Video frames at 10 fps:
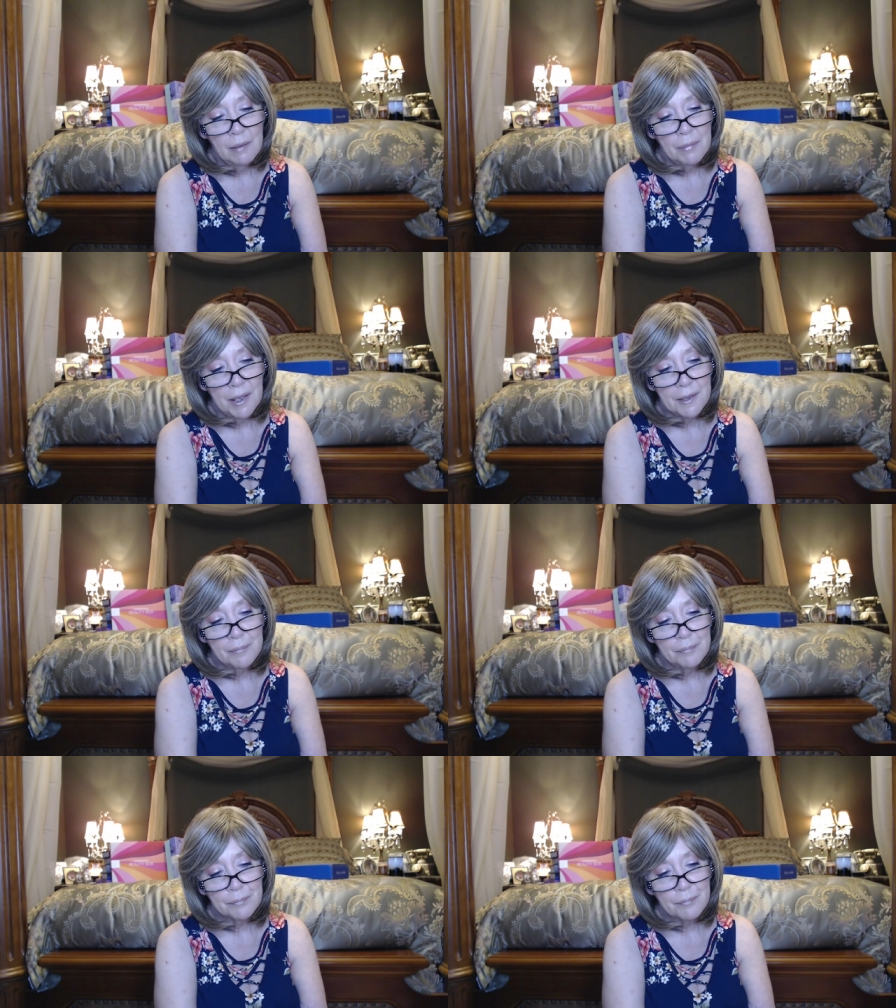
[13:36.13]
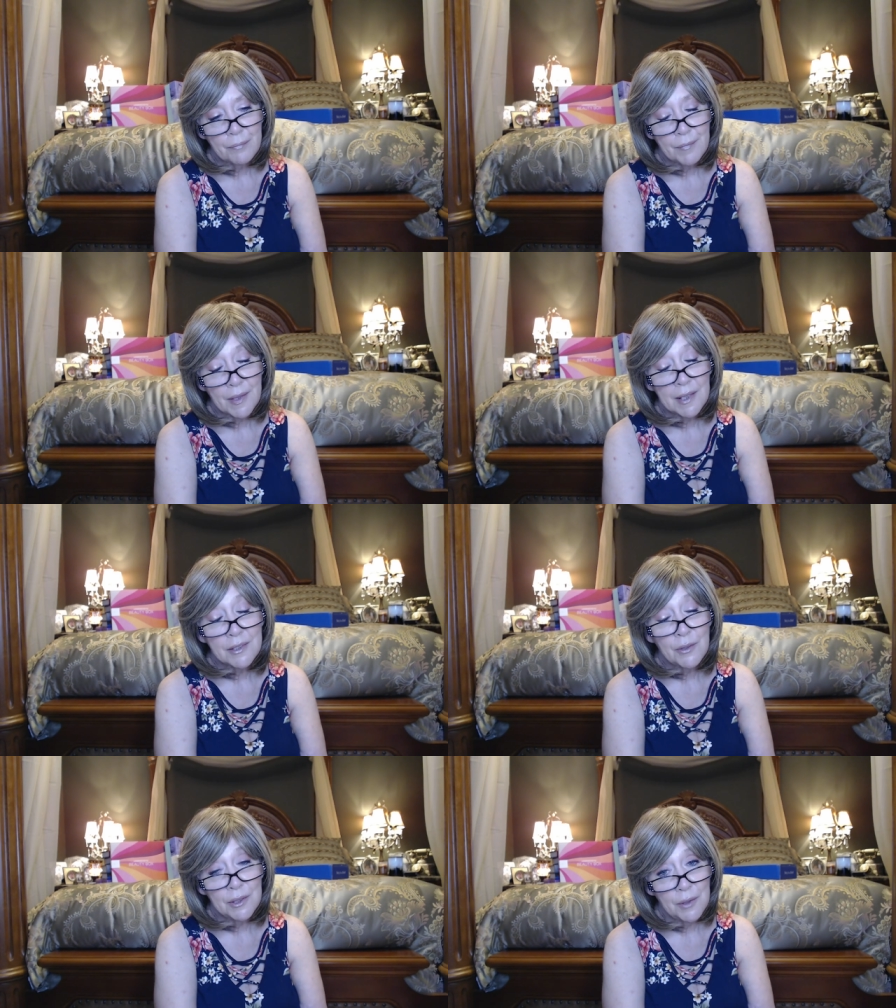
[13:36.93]
But
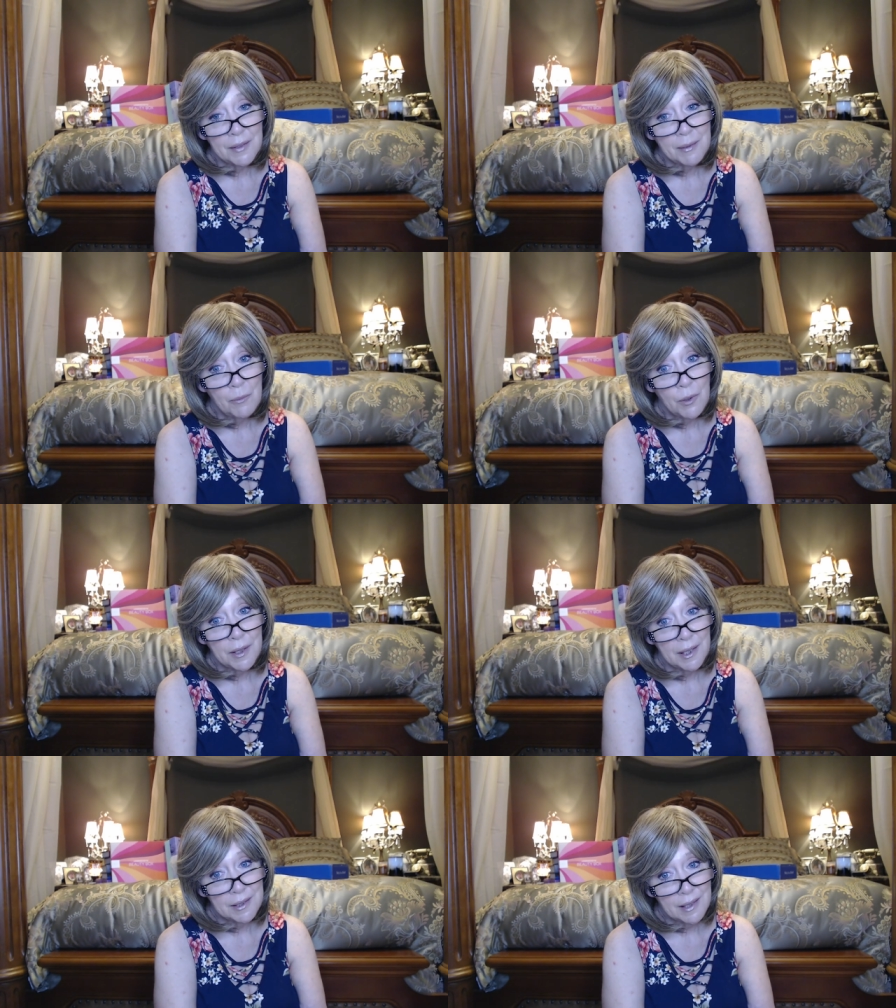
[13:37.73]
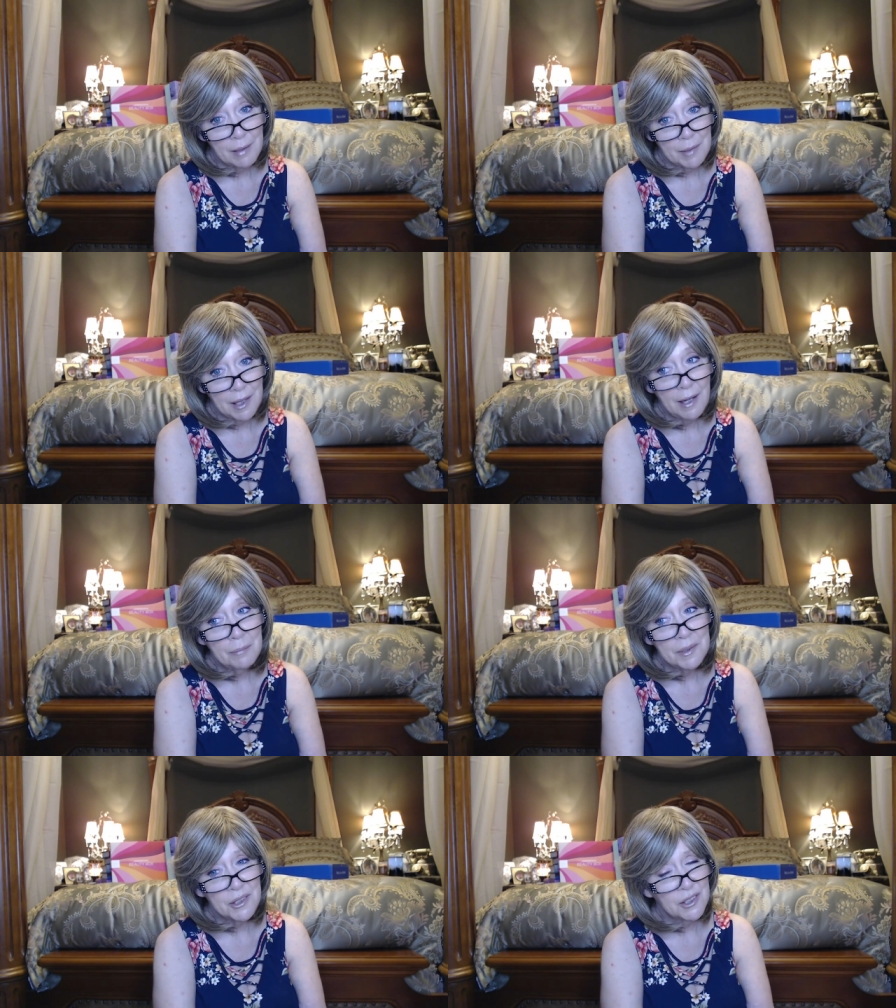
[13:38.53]
so I do have some more things coming up.
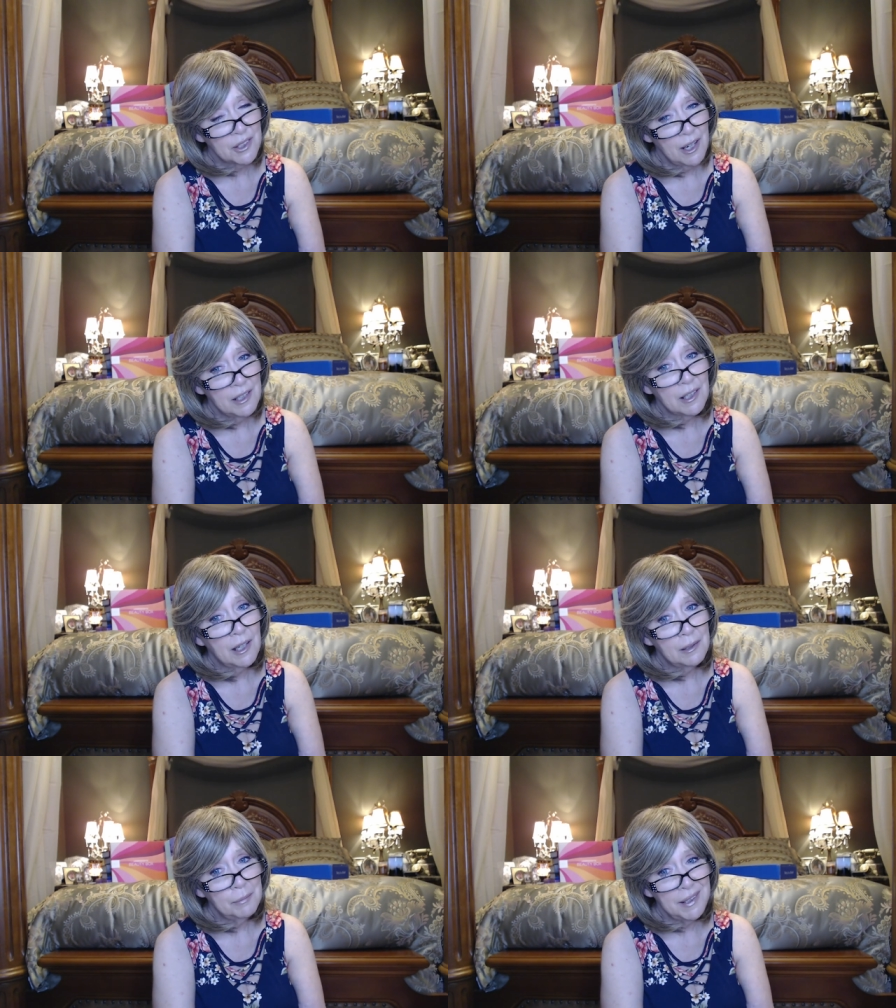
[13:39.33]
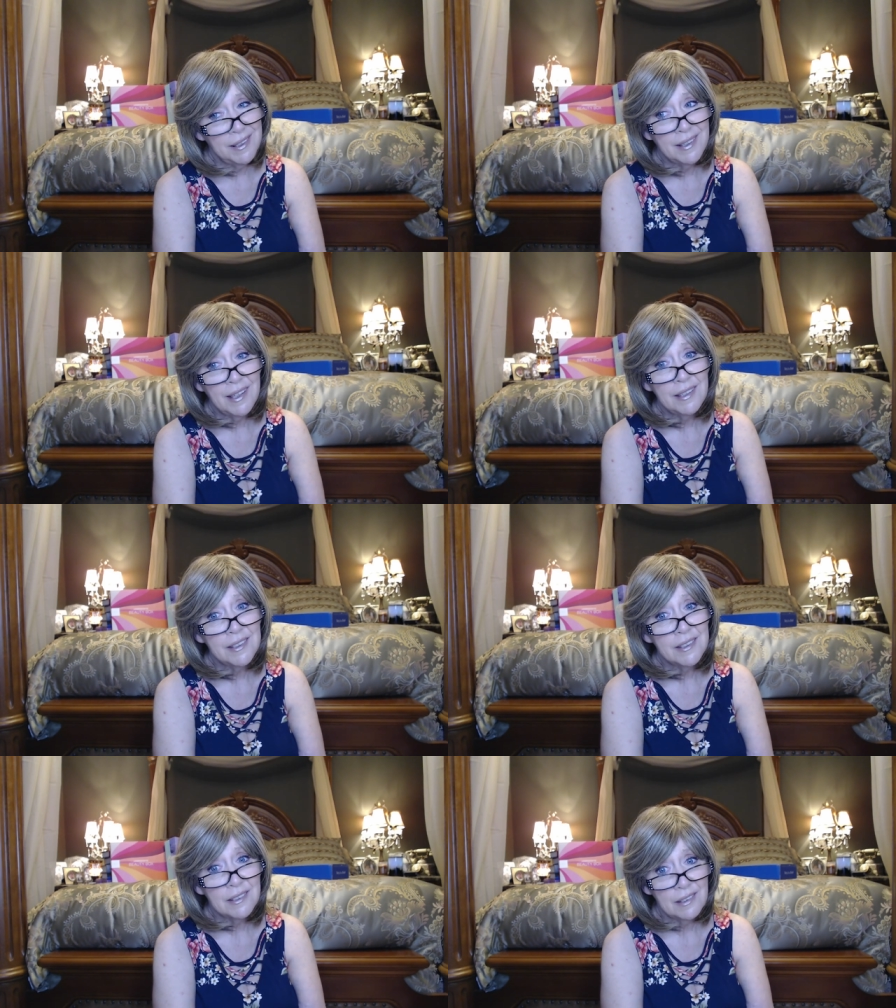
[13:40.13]
It's just kind of going to be kind
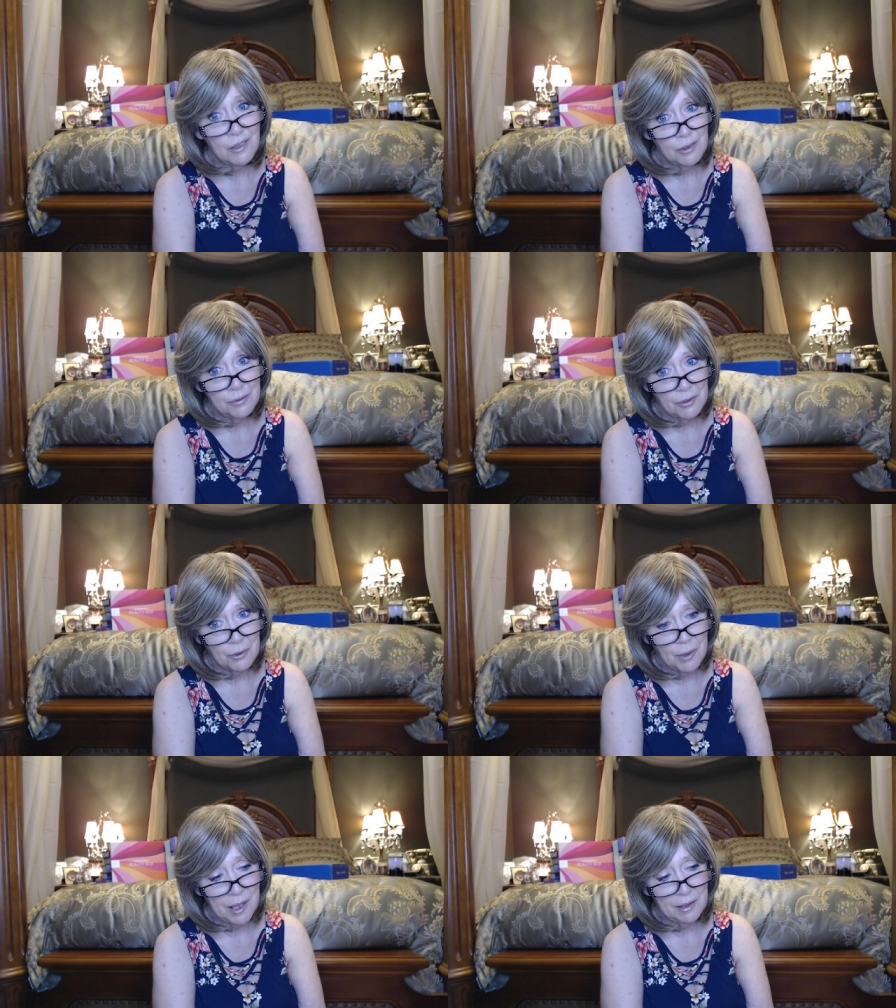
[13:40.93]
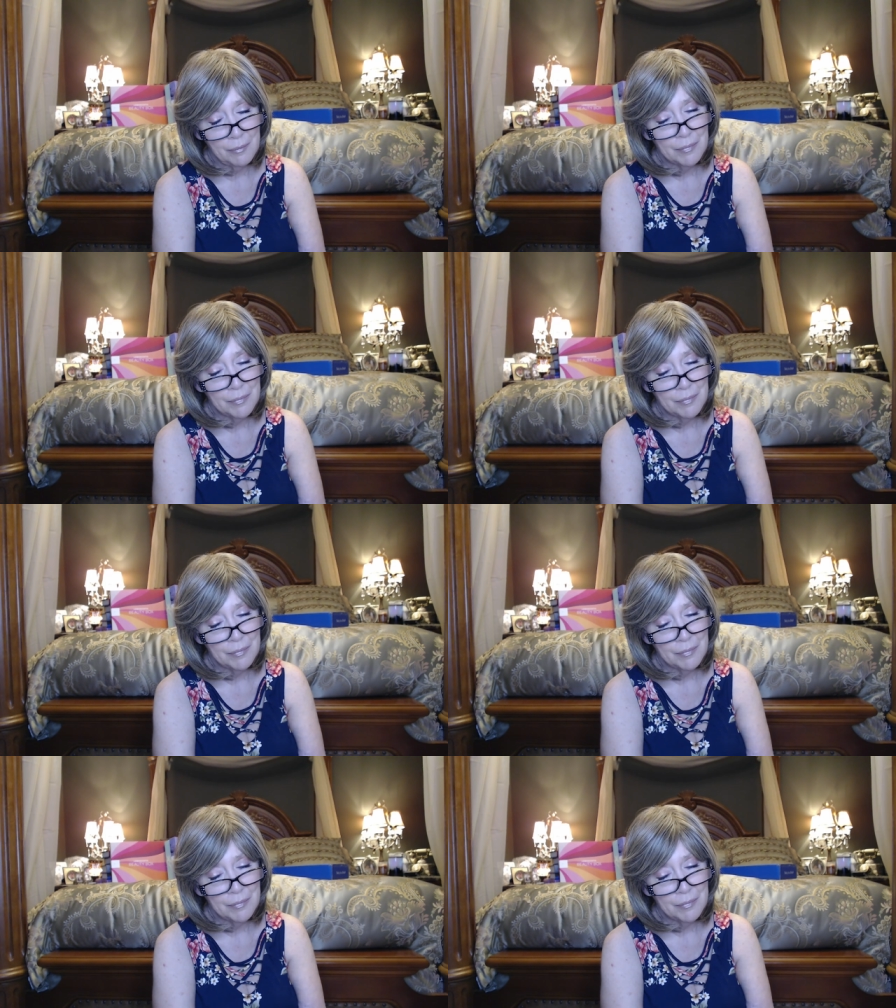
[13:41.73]
of slow for a while.